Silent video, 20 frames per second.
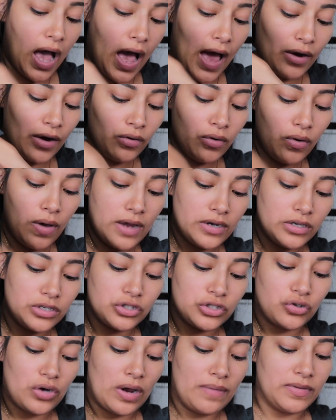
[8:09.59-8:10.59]
I don't know how to
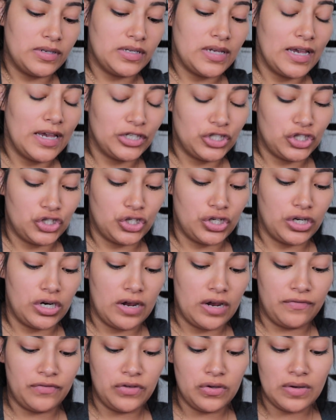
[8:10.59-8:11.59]
describe the texture.
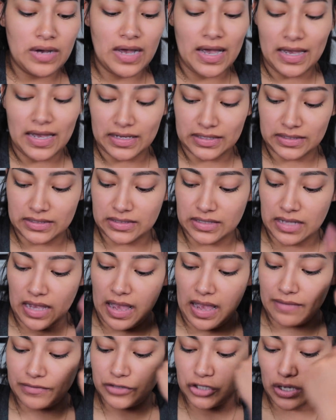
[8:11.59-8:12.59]
If you guys
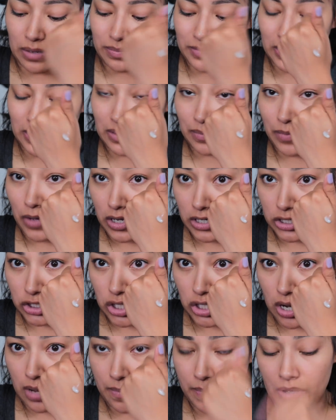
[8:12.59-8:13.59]
have shopped at the body
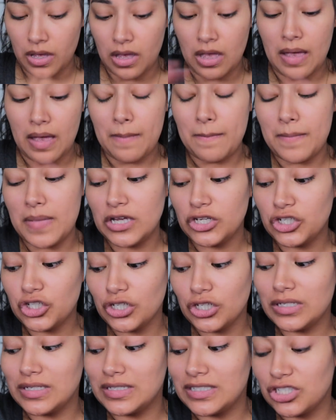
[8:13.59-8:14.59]
shop, make
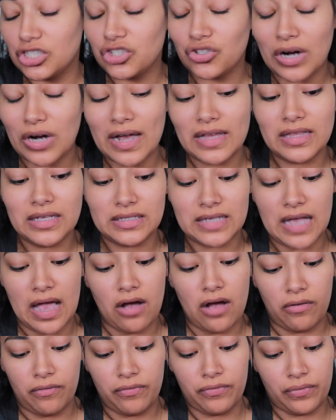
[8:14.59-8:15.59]
sure to try these
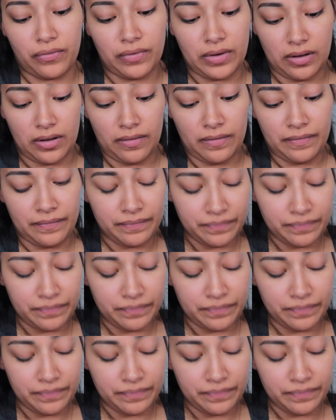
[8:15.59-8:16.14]
out for real.